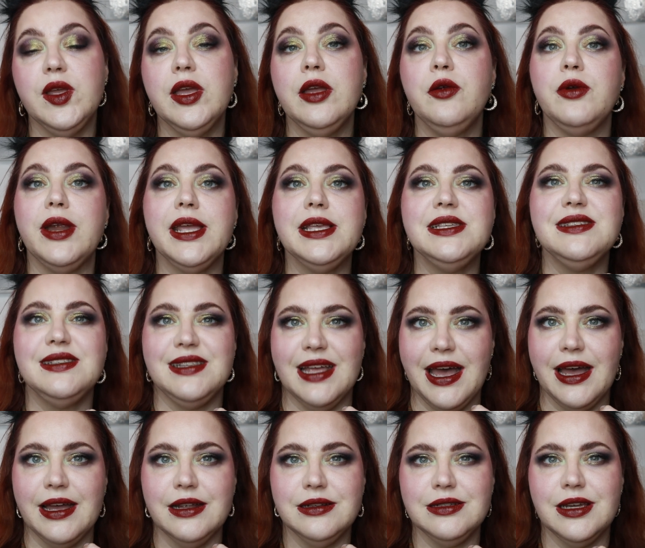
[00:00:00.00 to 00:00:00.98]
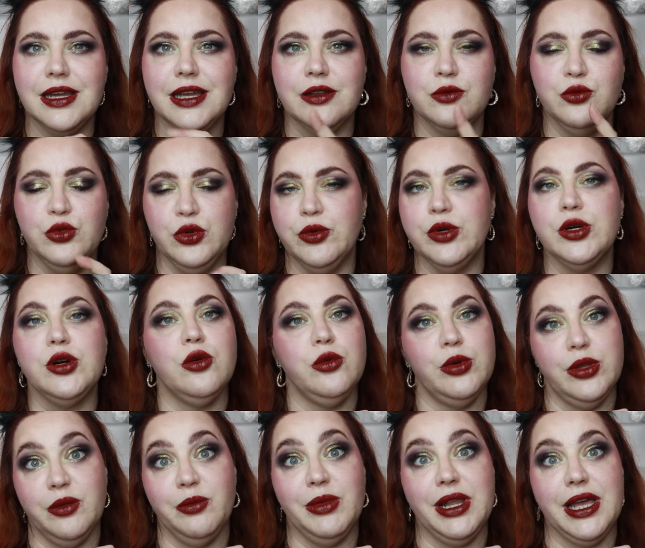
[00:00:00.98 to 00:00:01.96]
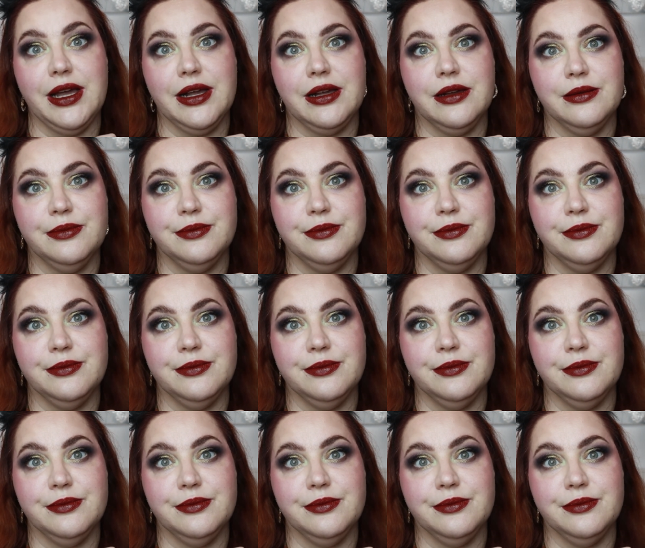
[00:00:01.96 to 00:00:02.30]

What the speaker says: erase that and we will go with the black.